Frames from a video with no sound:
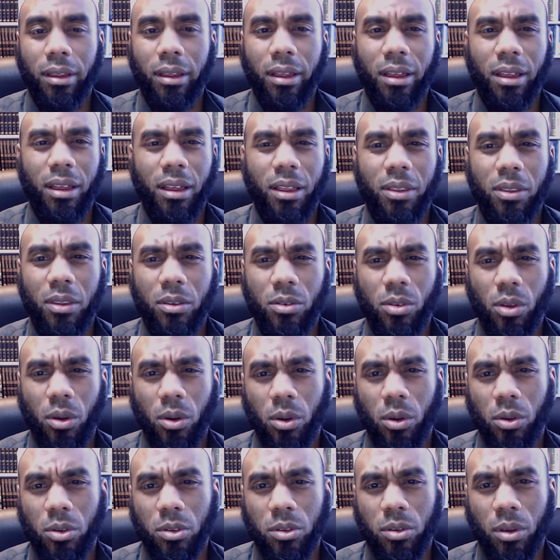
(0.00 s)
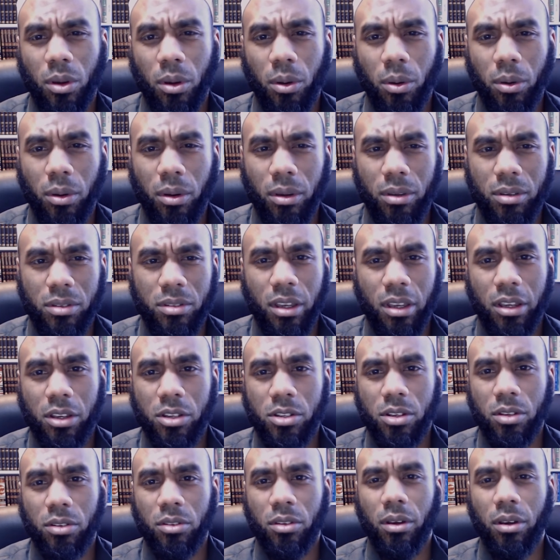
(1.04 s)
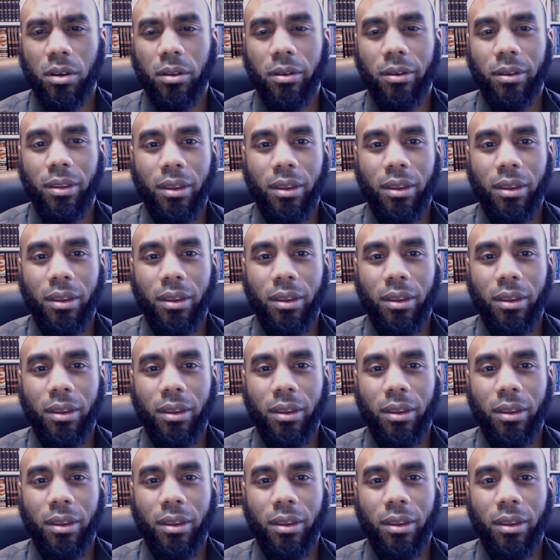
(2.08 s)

And there's also sections on,